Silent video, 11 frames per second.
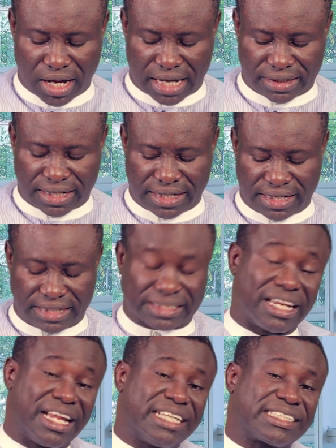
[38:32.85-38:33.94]
And then it
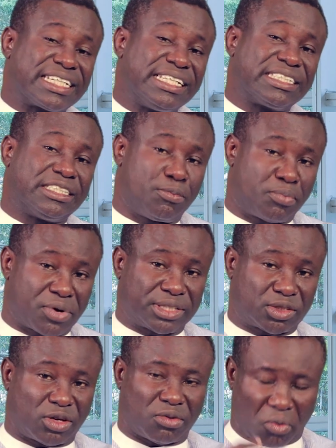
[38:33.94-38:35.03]
lessens
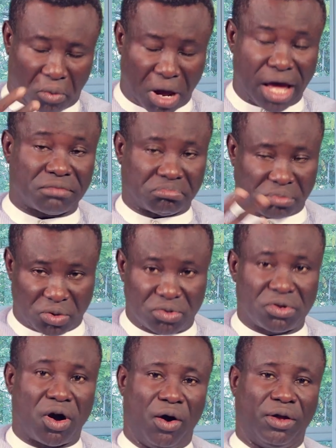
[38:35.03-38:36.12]
depression. Why?
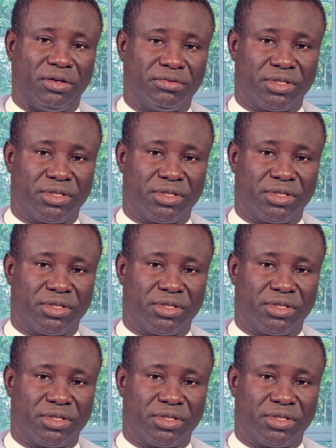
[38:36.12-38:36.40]
Good oil.